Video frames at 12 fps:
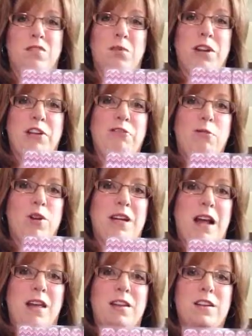$3 or
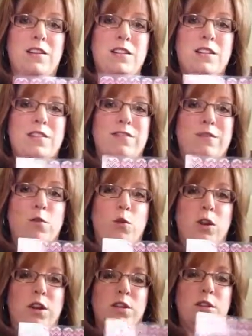$4
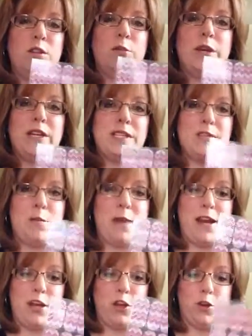for 2 weeks of a
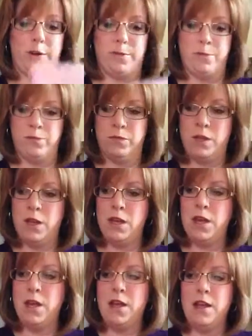manicure?
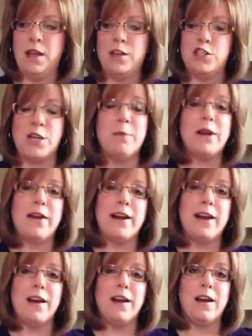
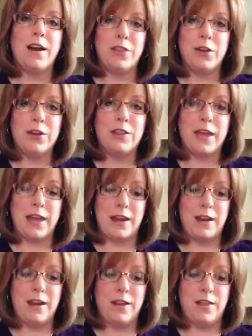Jamberry, other
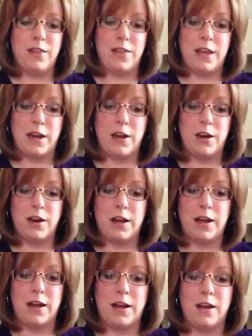than
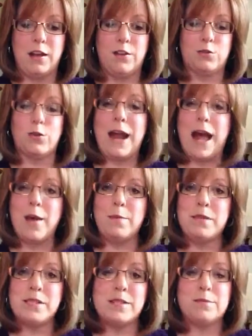their
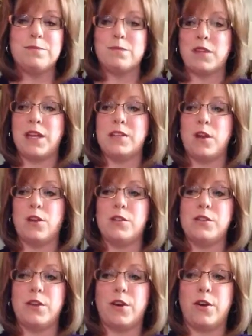wraps, is
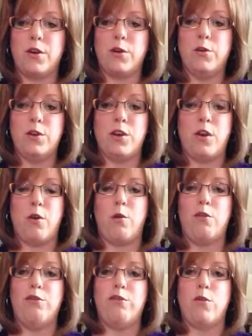also
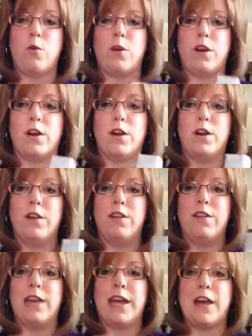known for
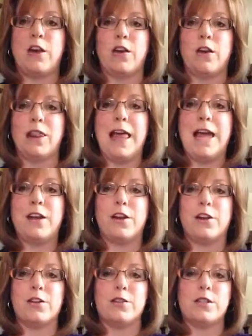their
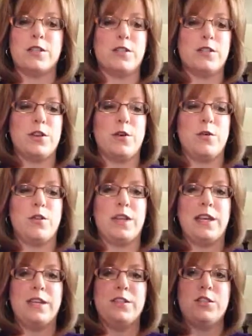lacquers. So
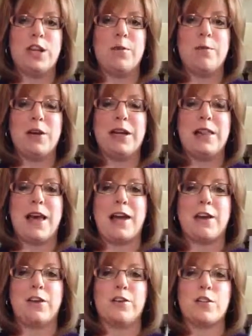these Jamberry
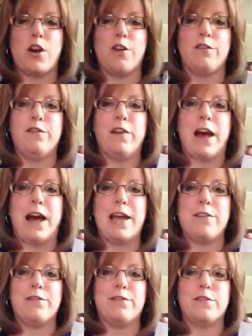lacquers are
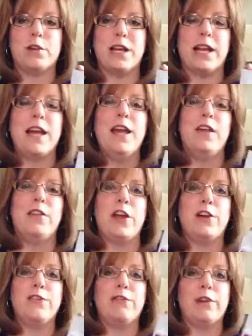5 free.
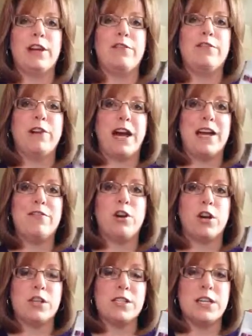They are free of 5
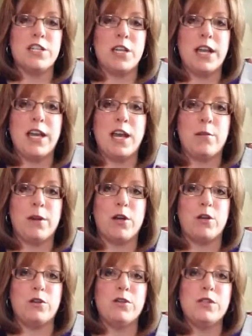carcinogenic
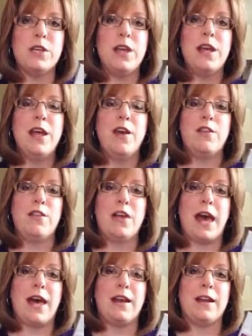chemicals
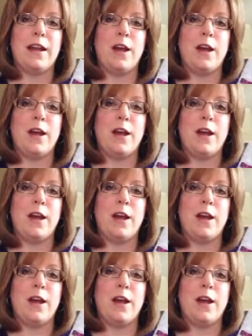that